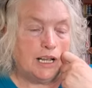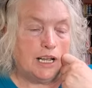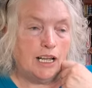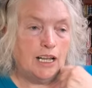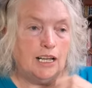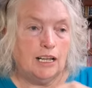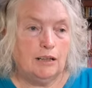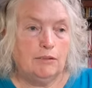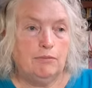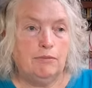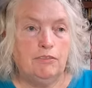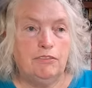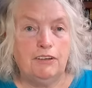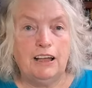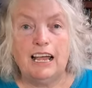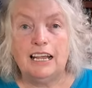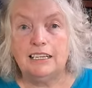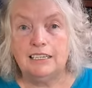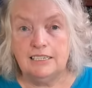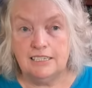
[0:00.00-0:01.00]
um,
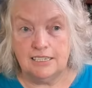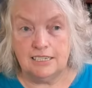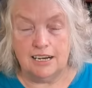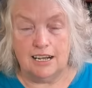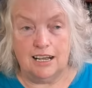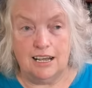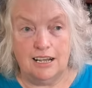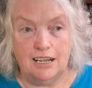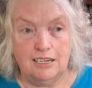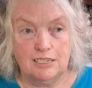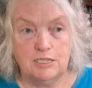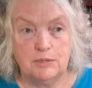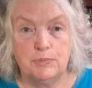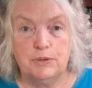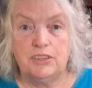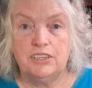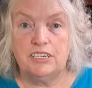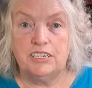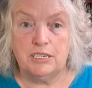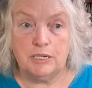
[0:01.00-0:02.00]
fan starts,
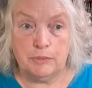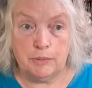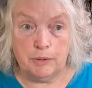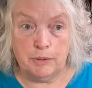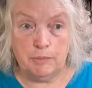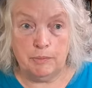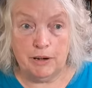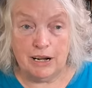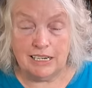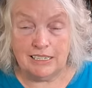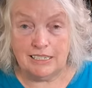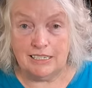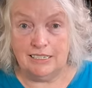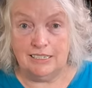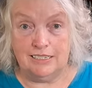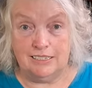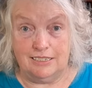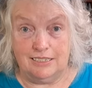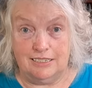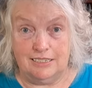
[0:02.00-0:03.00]
but the compressor
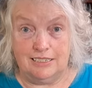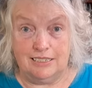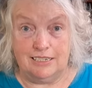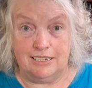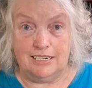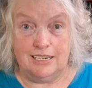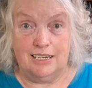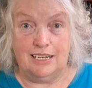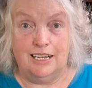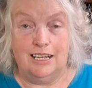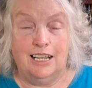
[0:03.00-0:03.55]
doesn't.